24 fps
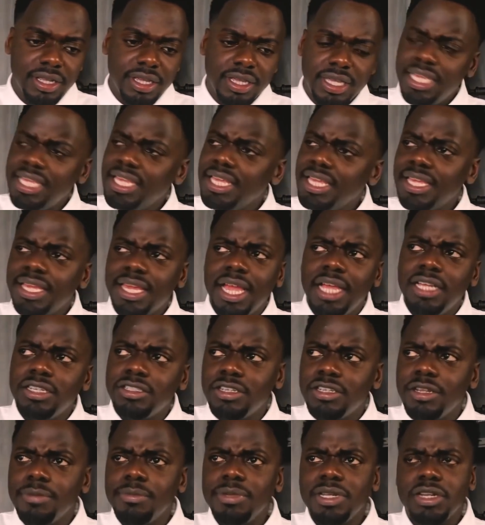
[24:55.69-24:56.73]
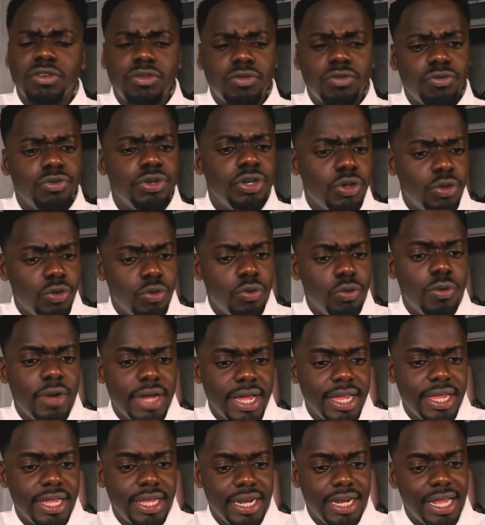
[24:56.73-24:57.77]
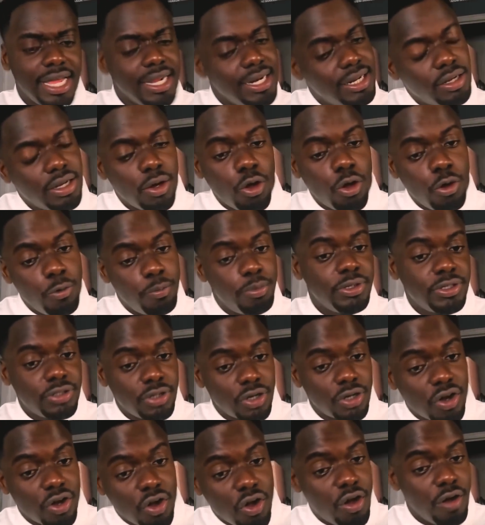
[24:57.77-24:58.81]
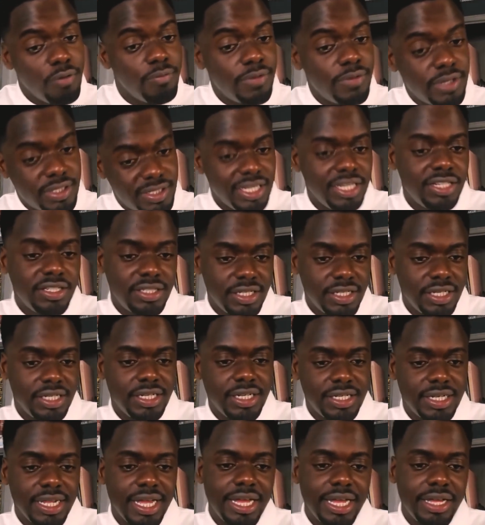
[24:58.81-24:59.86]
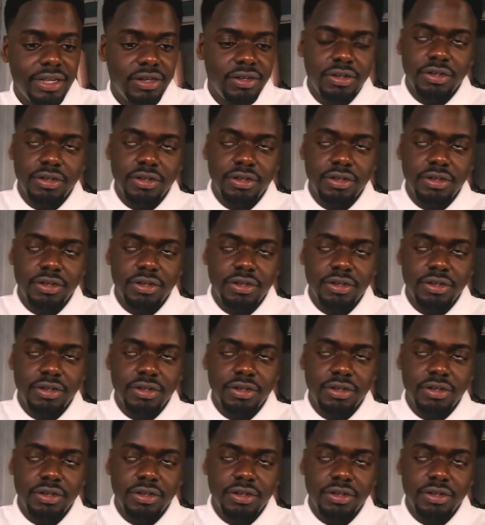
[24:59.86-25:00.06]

he engaged them in a real way and had an open conversation and a dialogue.